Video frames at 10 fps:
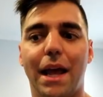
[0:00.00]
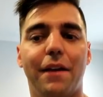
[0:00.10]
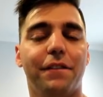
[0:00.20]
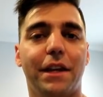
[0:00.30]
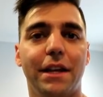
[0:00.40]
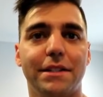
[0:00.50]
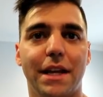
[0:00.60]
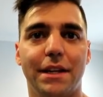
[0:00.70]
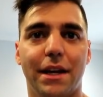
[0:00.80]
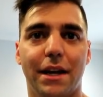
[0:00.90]
have King
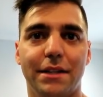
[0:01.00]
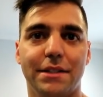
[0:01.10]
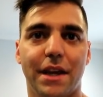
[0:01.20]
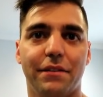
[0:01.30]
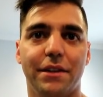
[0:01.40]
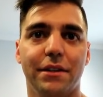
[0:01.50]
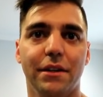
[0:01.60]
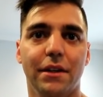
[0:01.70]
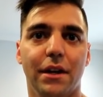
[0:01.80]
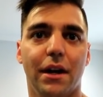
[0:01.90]
10 9 7
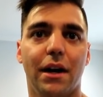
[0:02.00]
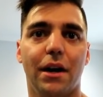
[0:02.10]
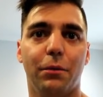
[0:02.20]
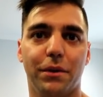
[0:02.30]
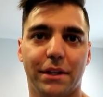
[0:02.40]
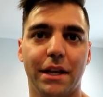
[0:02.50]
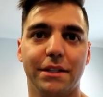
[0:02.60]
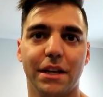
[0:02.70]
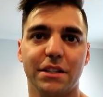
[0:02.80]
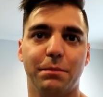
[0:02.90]
with King
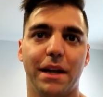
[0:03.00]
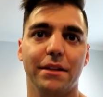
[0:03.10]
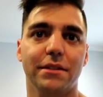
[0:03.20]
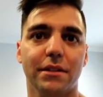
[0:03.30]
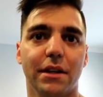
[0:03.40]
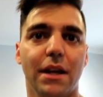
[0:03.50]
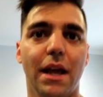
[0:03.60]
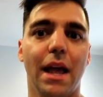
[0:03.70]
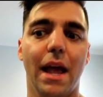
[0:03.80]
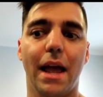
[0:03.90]
10 of spades,
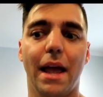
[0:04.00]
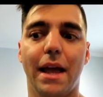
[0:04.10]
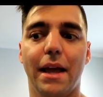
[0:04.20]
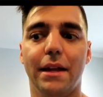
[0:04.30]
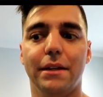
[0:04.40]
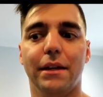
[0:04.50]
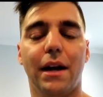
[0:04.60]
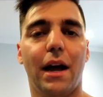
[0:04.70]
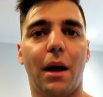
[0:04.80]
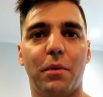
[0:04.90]
and
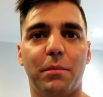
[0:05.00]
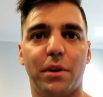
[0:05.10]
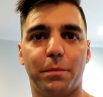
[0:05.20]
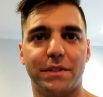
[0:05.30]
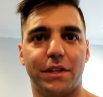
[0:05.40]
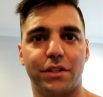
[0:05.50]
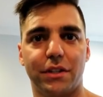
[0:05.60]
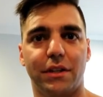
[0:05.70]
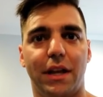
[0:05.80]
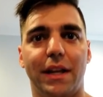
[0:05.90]
I'm in middle
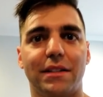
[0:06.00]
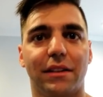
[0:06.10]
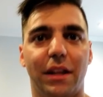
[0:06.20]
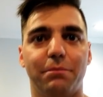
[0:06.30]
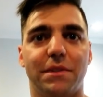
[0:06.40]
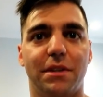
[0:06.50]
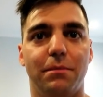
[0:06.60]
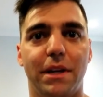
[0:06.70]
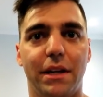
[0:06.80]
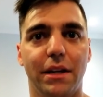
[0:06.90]
position. It's limp to
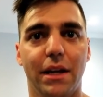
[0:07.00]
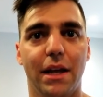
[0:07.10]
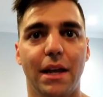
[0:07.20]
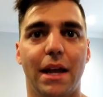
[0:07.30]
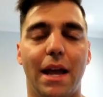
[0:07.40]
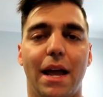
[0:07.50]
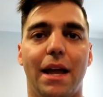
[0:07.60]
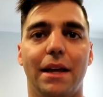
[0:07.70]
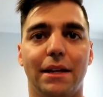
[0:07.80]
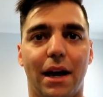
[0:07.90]
me,
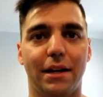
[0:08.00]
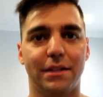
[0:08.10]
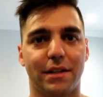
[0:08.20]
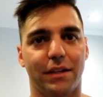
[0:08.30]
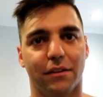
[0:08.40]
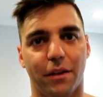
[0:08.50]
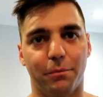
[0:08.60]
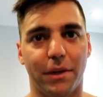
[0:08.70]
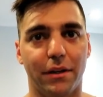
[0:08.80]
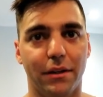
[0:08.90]
and I decide to
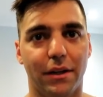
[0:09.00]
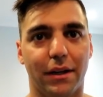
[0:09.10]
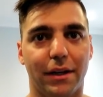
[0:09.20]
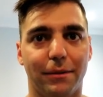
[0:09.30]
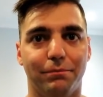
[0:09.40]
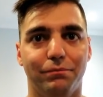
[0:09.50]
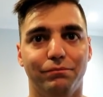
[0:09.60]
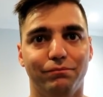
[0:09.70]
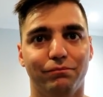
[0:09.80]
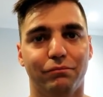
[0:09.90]
limp it.
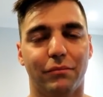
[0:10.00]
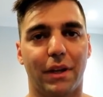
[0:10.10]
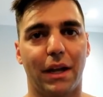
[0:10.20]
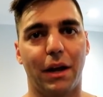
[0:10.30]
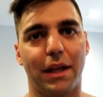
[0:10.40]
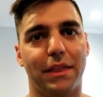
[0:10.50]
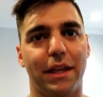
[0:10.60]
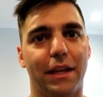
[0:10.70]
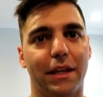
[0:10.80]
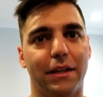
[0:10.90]
I
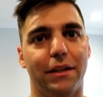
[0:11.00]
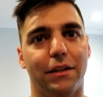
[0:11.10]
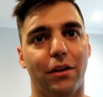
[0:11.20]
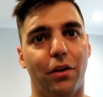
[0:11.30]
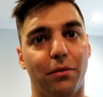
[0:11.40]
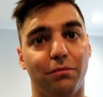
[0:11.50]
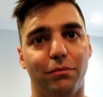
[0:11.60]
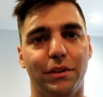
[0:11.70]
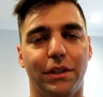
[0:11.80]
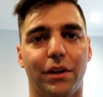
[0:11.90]
think in
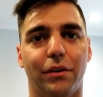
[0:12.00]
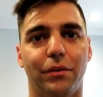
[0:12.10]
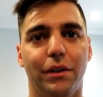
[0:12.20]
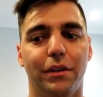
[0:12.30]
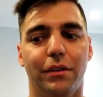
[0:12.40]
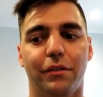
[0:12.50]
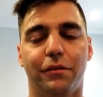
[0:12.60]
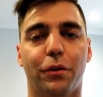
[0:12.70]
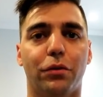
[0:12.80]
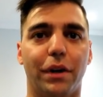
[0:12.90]
a
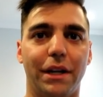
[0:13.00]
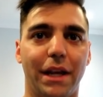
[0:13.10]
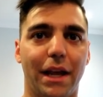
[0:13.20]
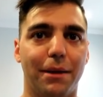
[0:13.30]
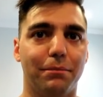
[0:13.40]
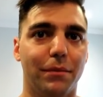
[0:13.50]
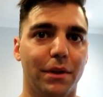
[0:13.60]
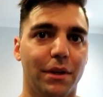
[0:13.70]
full ring game,